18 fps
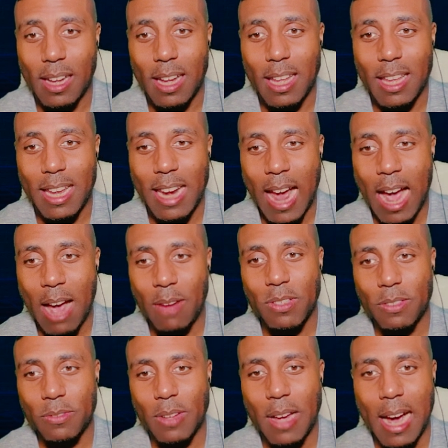you'd have to
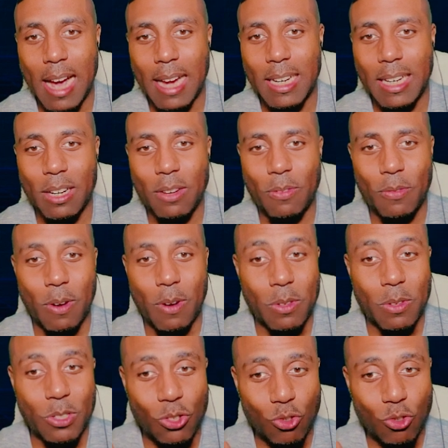have gotten it from
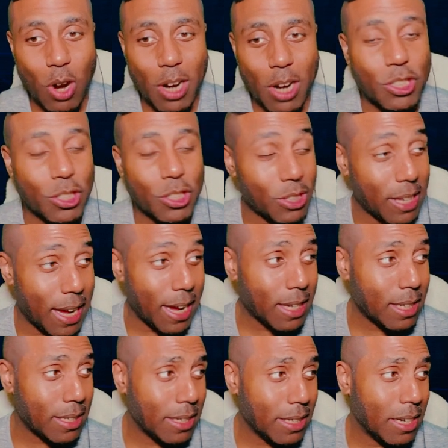the structure
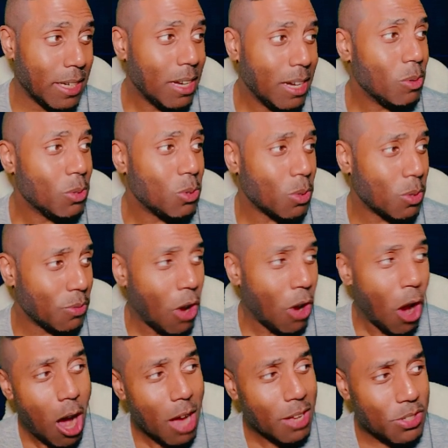deck, which would have
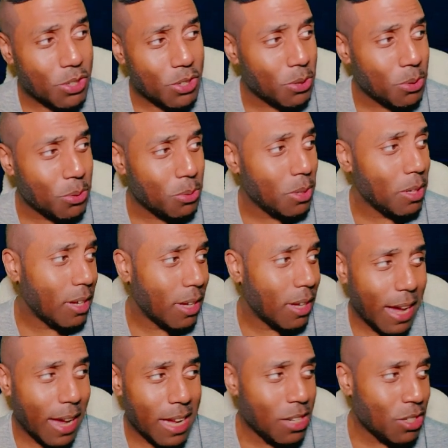cost you
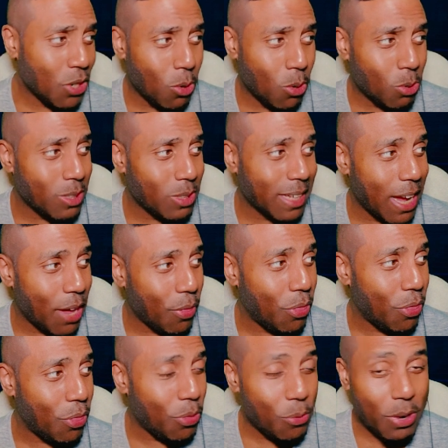in total to get
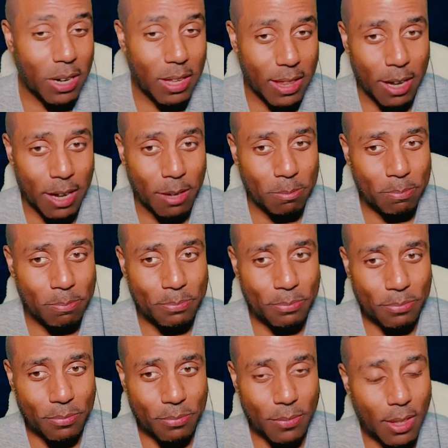3 of them.
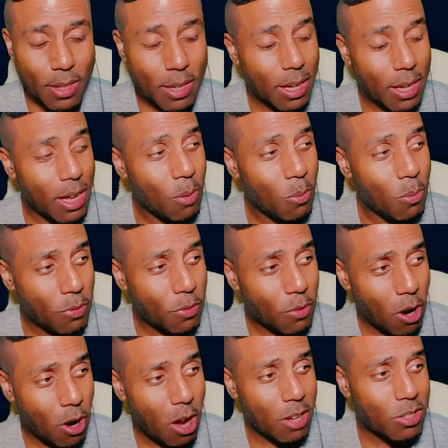Would have
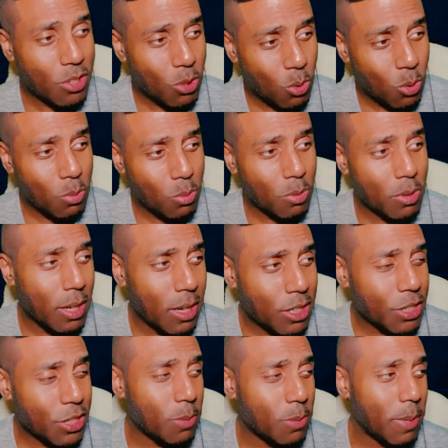cost you
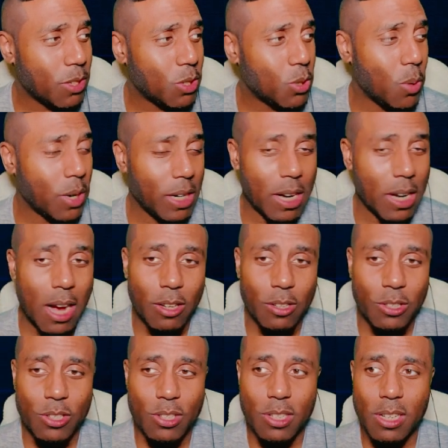just about
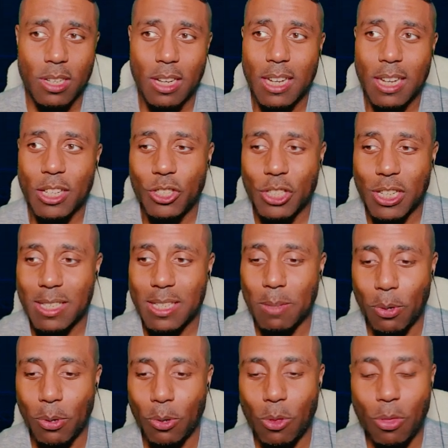$20 just to
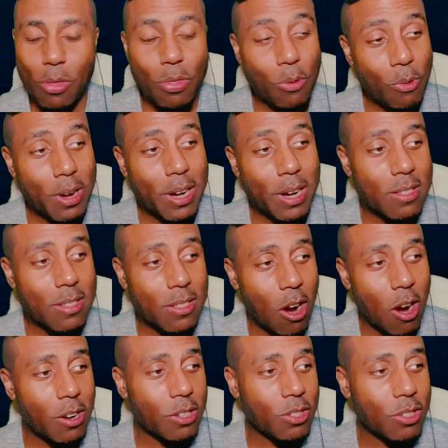pull 3
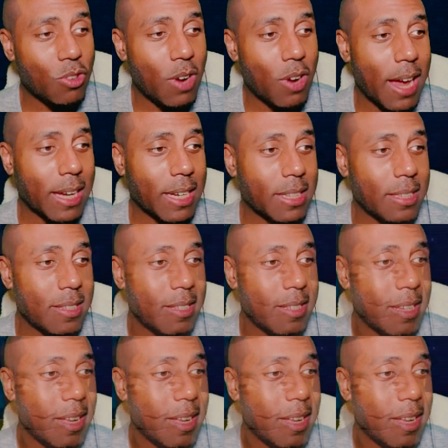Stardust Dragons.